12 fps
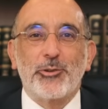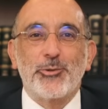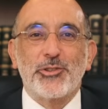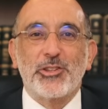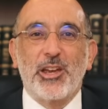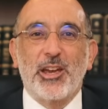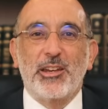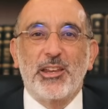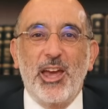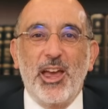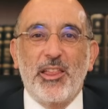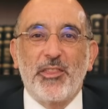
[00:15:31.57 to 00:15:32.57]
who said
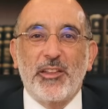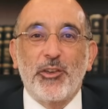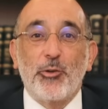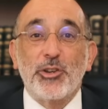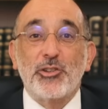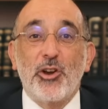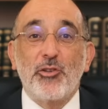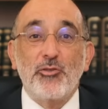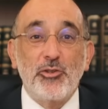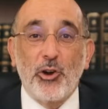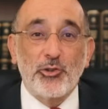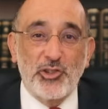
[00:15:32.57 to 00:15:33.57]
that there is
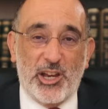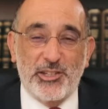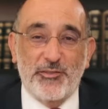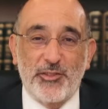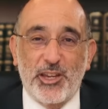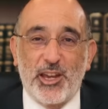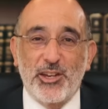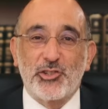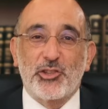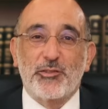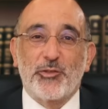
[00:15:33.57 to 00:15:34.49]
no justification